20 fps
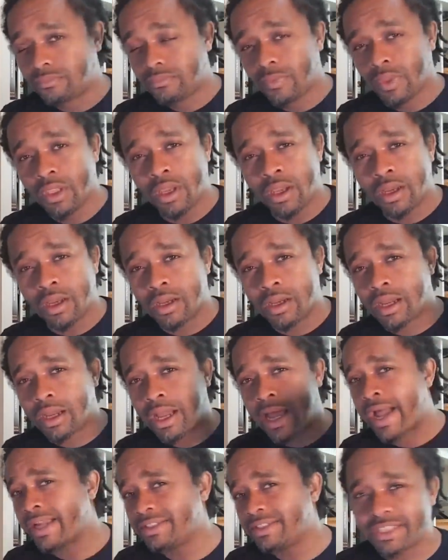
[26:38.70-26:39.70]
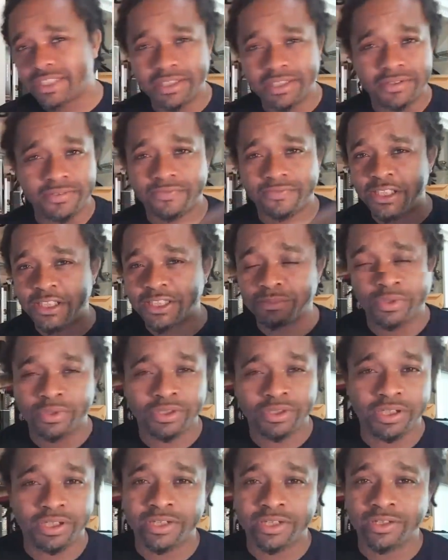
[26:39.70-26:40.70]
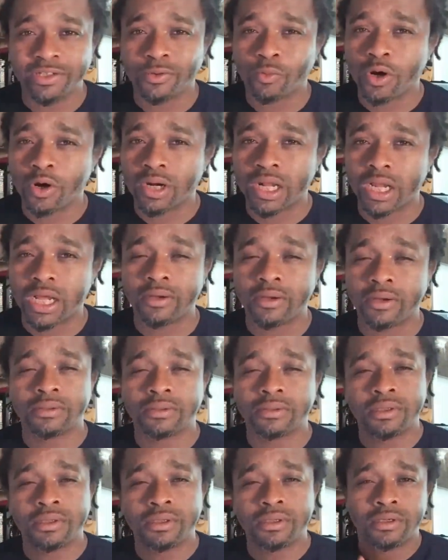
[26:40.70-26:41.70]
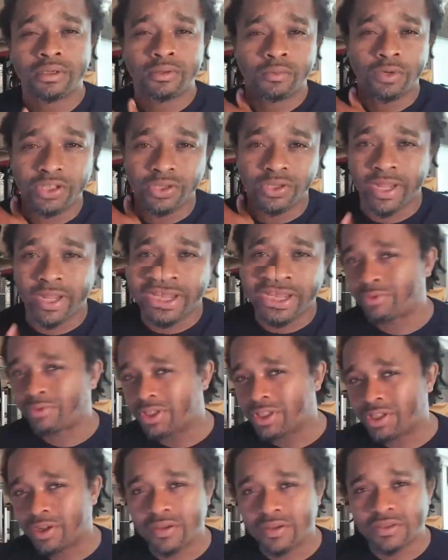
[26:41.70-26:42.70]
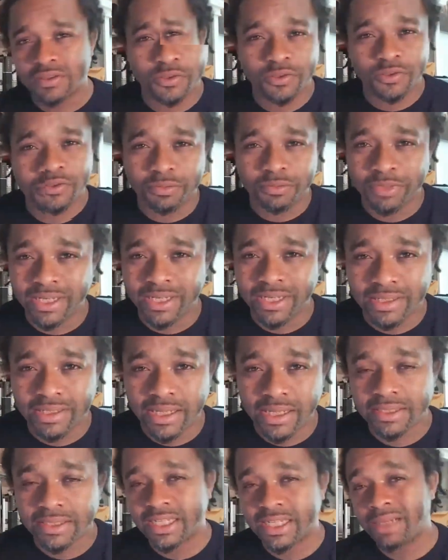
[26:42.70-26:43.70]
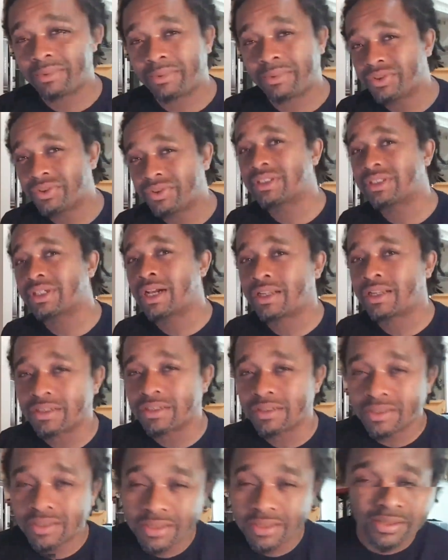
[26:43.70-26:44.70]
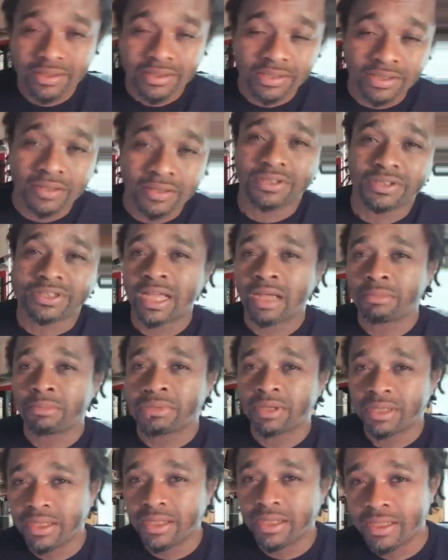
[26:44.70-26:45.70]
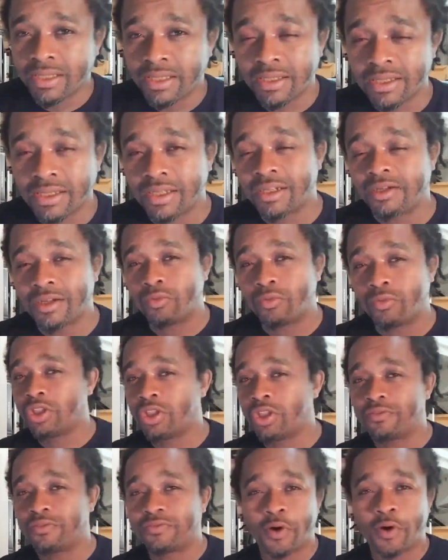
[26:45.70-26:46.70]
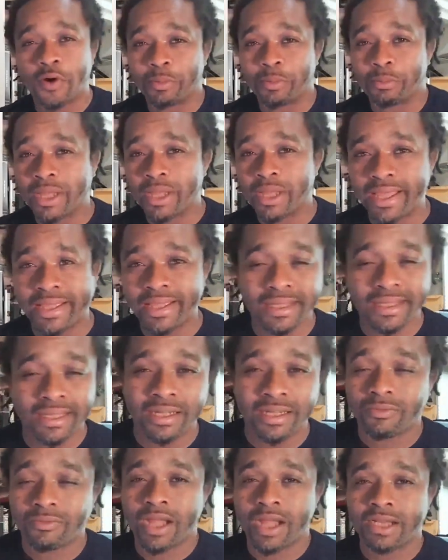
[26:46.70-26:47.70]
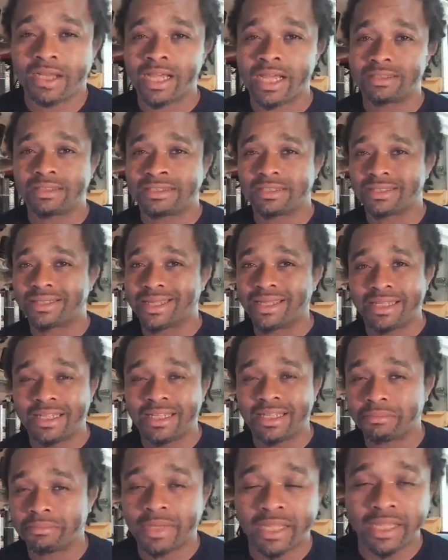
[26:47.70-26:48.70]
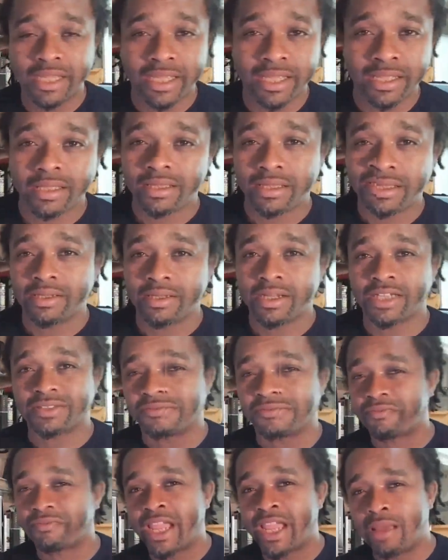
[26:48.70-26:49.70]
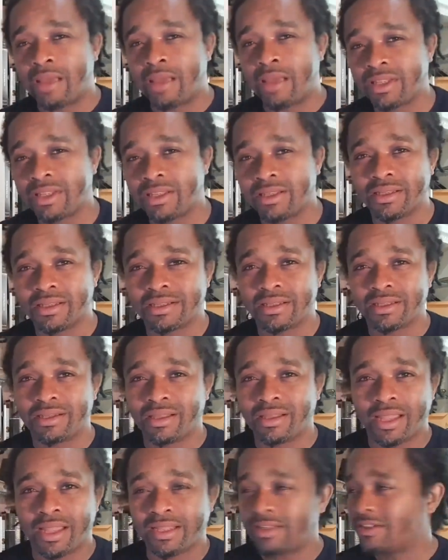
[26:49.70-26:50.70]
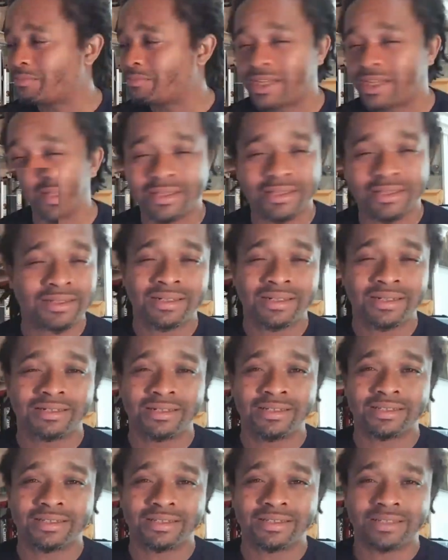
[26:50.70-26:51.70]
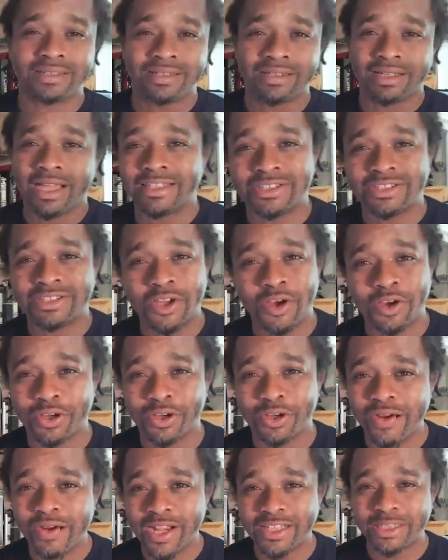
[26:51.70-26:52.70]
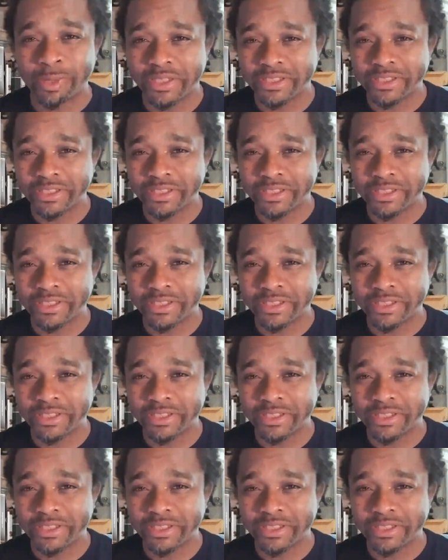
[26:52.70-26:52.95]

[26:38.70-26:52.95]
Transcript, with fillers: IG, Facebook, you're getting the word out, whether you ain't really on social media like that, but you just kind of, you know, chiming in, whether you falling back right now, just kicking it, man. You got your family. You're like, look, man, this guy's talking crazy